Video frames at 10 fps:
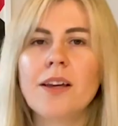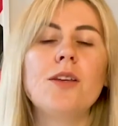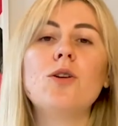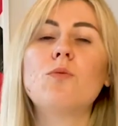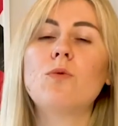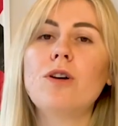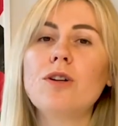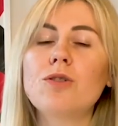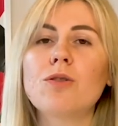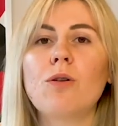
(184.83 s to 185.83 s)
Your
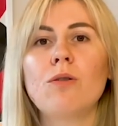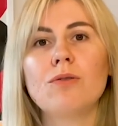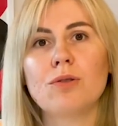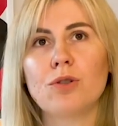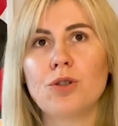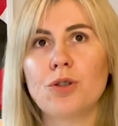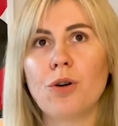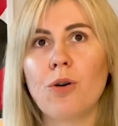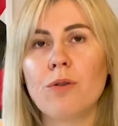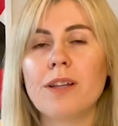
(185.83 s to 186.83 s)
work should also
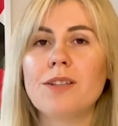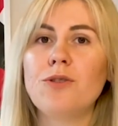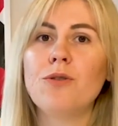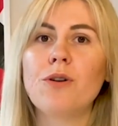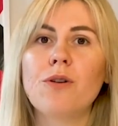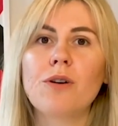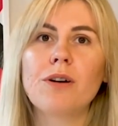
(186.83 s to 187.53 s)
show that you're